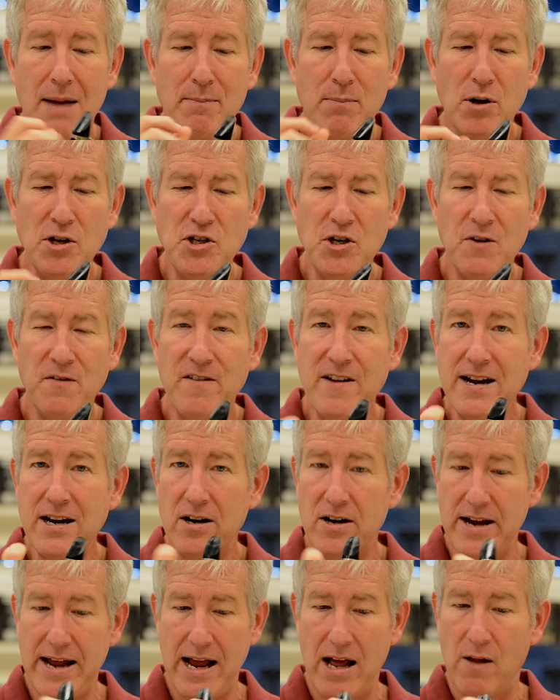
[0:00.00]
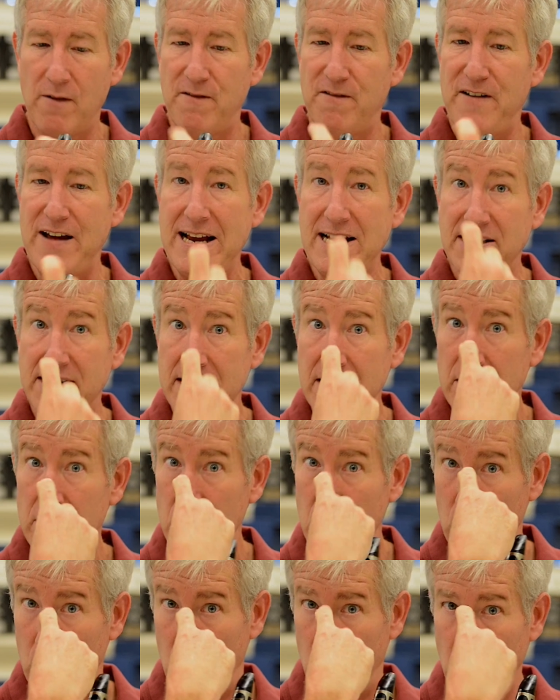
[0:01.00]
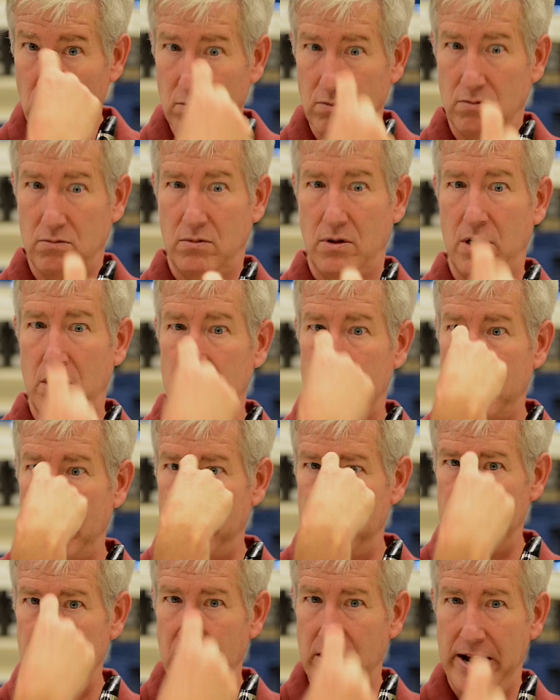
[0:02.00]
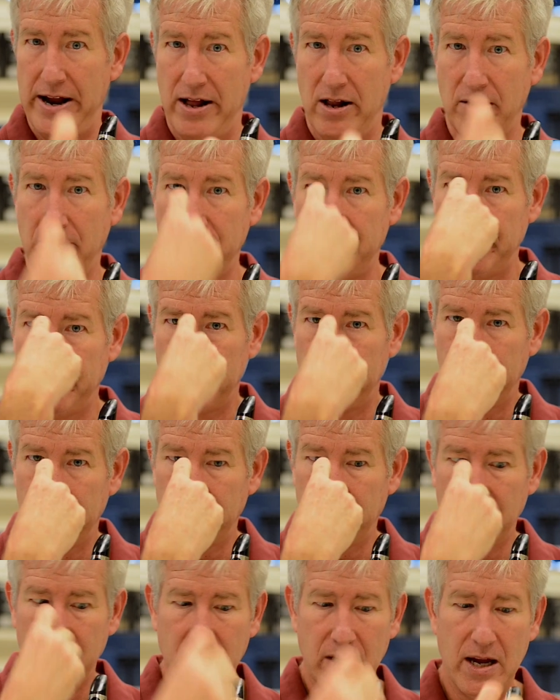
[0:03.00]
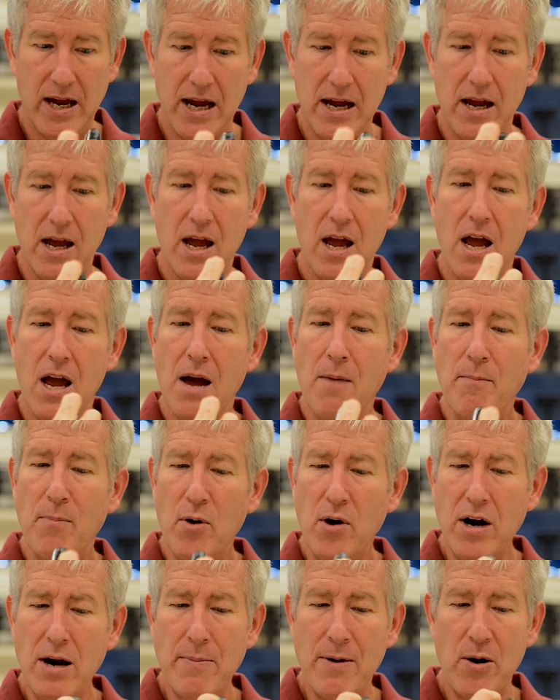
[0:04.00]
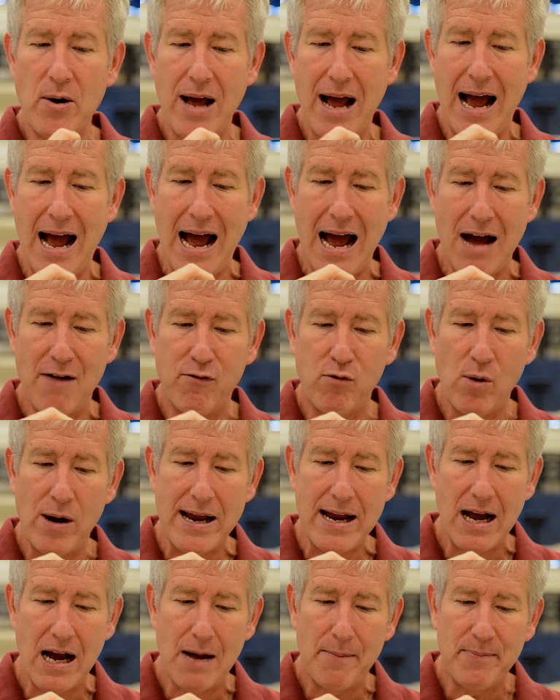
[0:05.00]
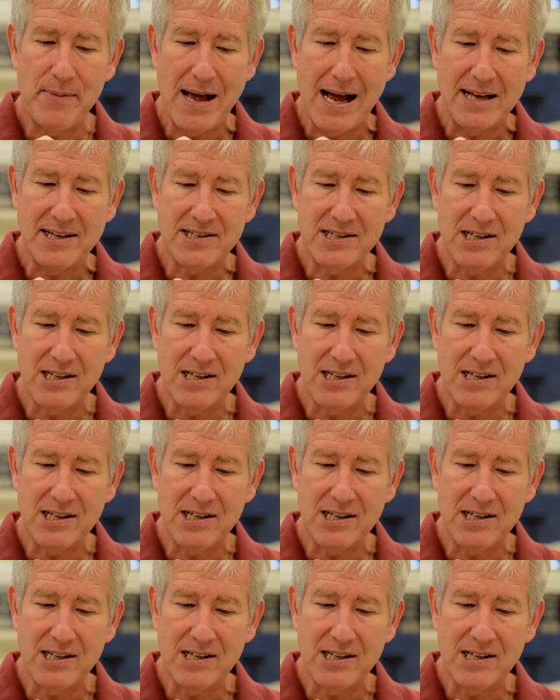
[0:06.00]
Put your fingernail facing you. There's my fingernail. Okay, put it about halfway up that